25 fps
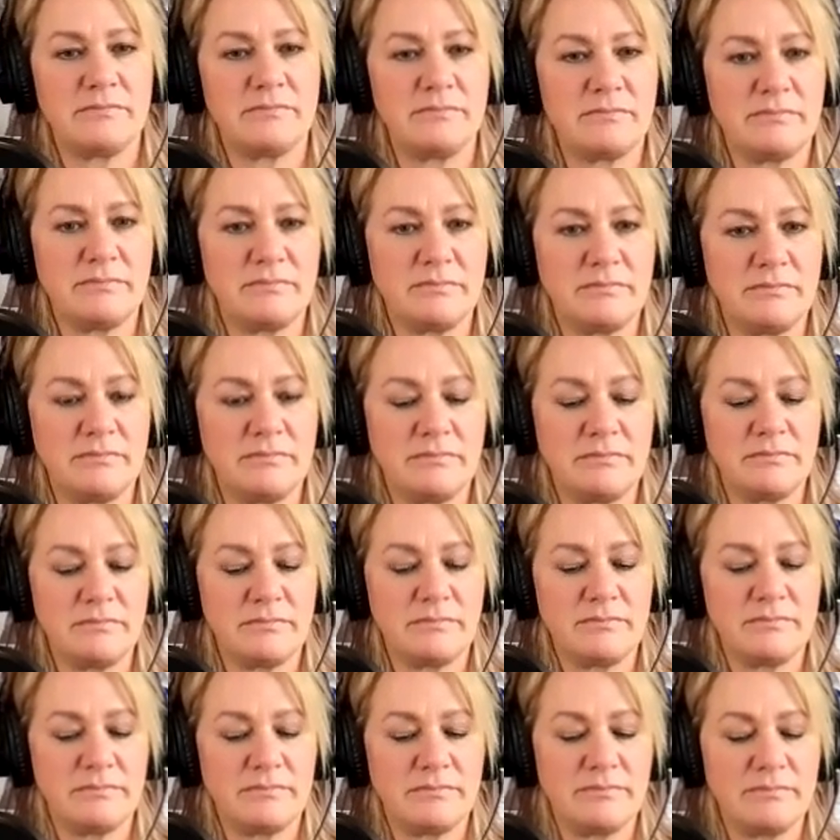
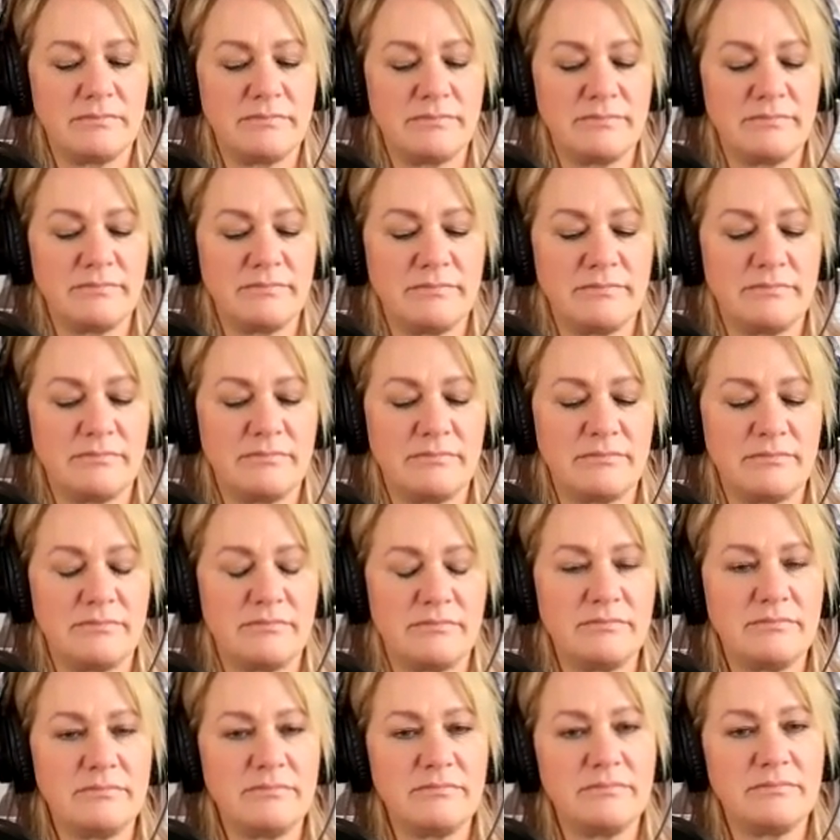
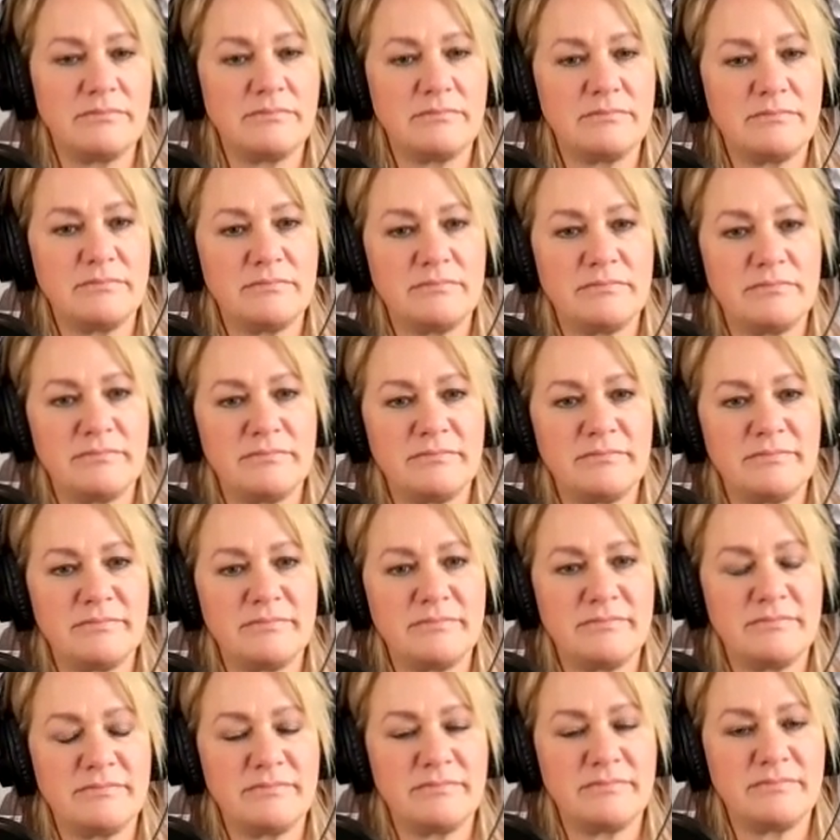
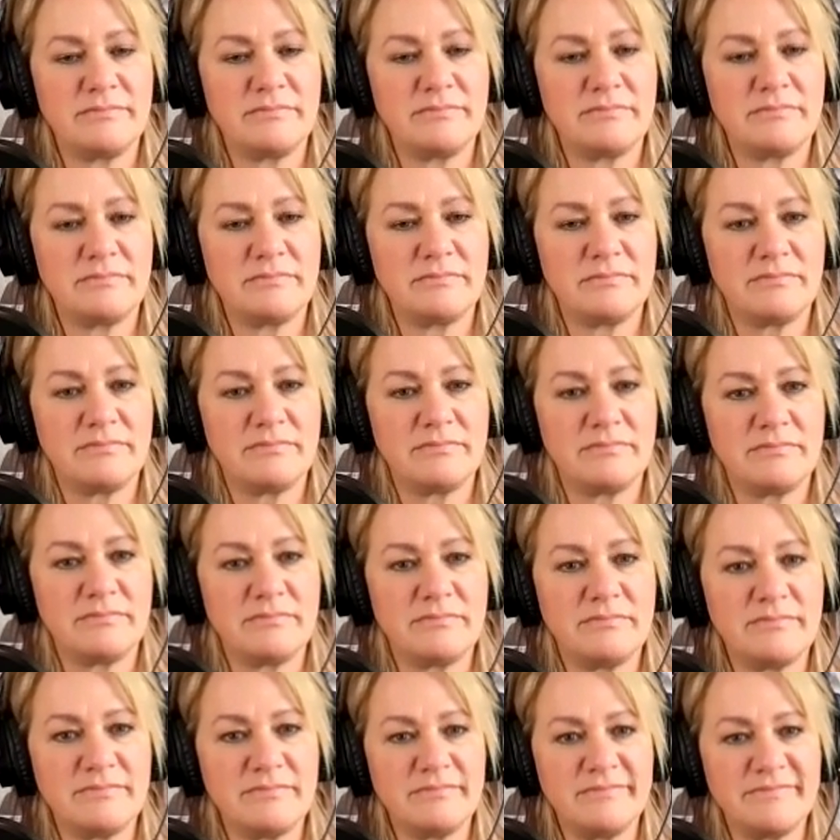
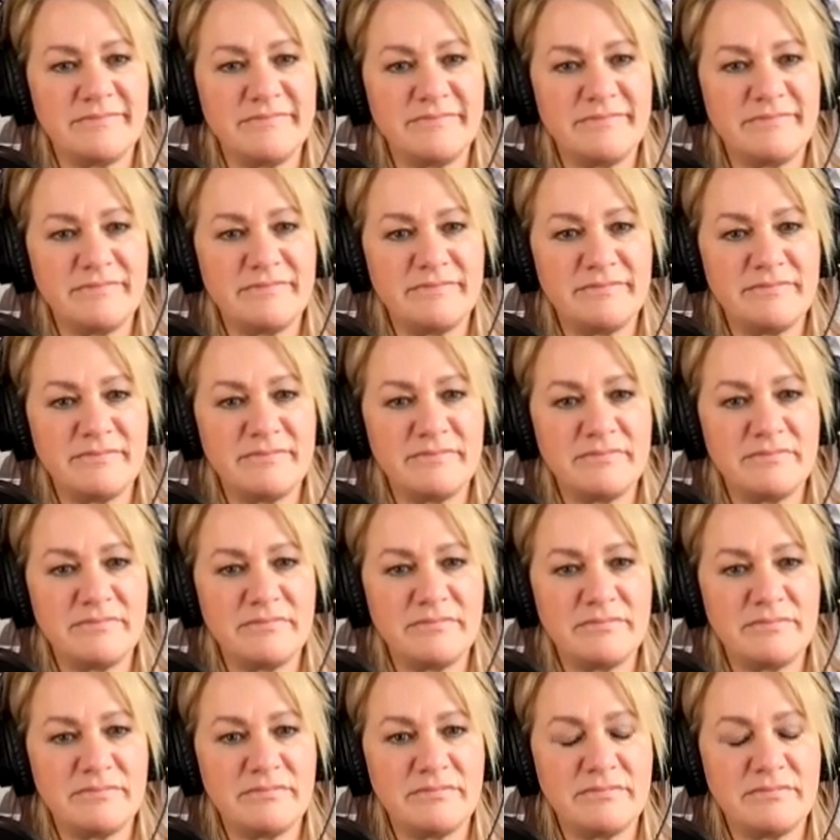
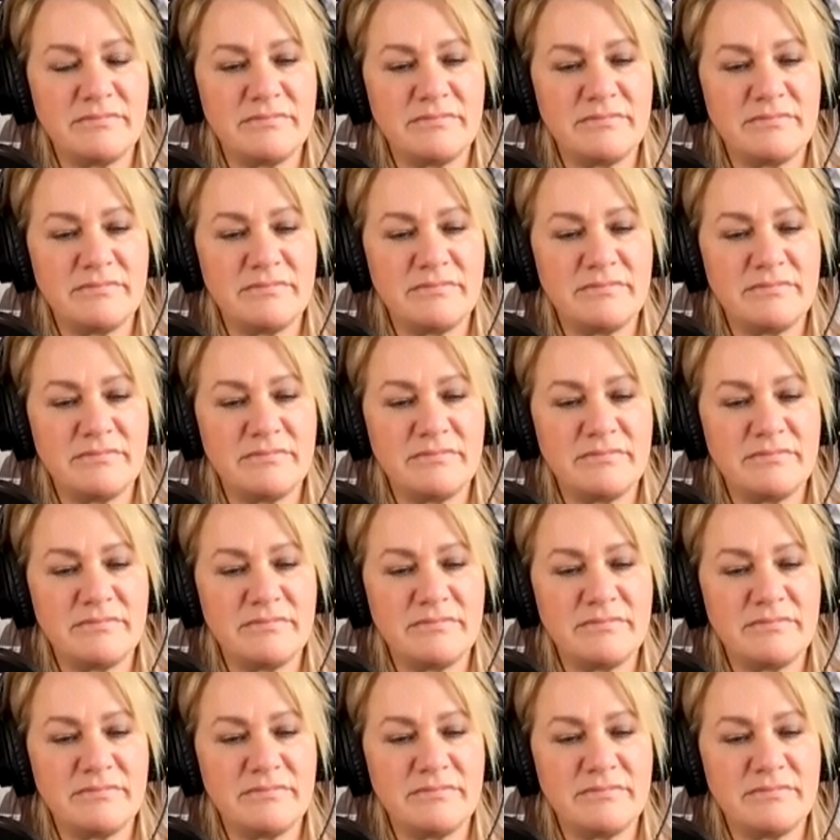The person shown says nothing.